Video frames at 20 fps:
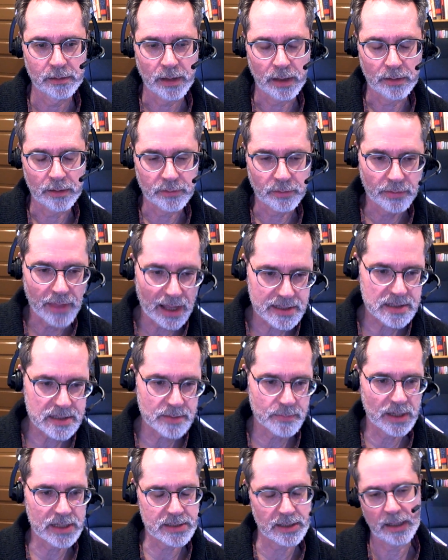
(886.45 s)
And so that's the
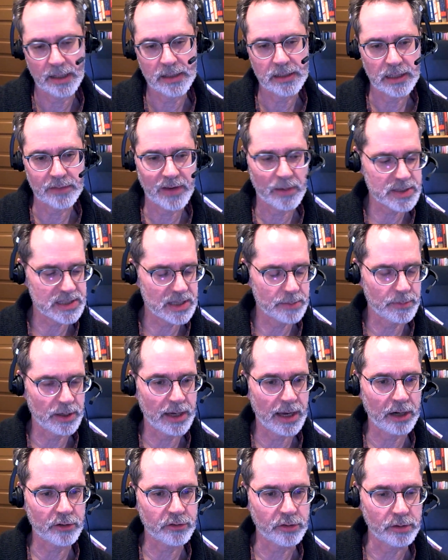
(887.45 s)
basic idea of
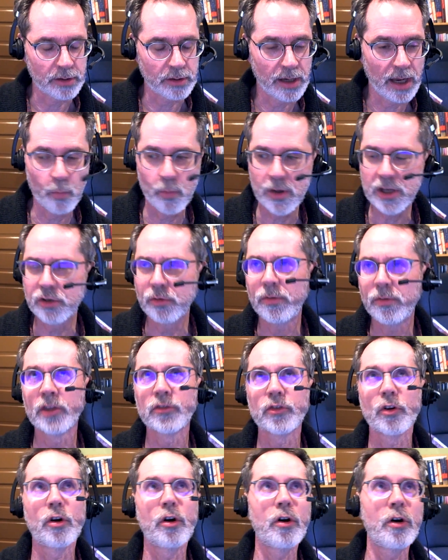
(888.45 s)
epistemic action. And we do
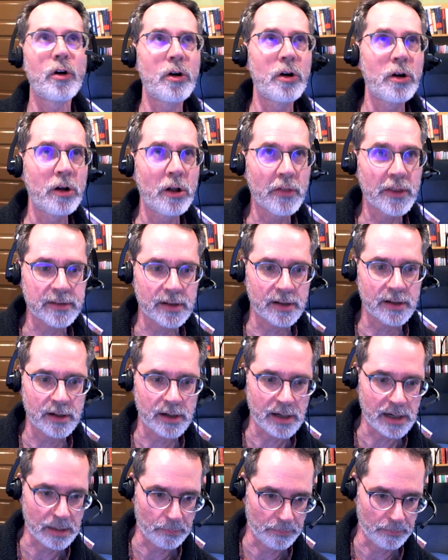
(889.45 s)
this all the
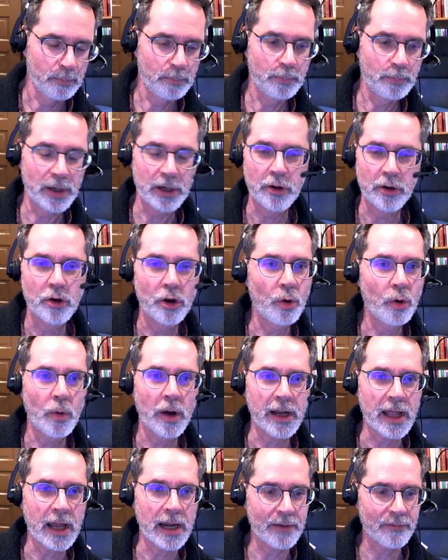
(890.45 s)
time, but no
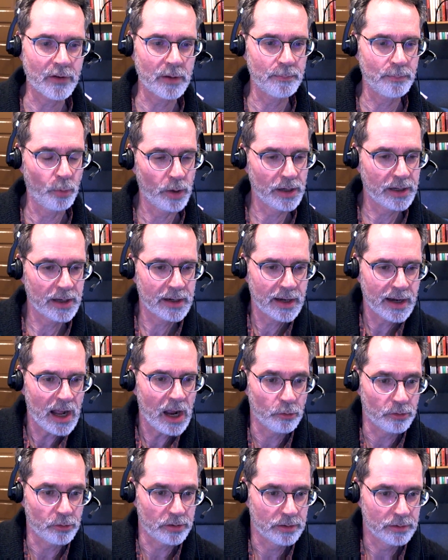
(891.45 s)
one had ever pointed it out.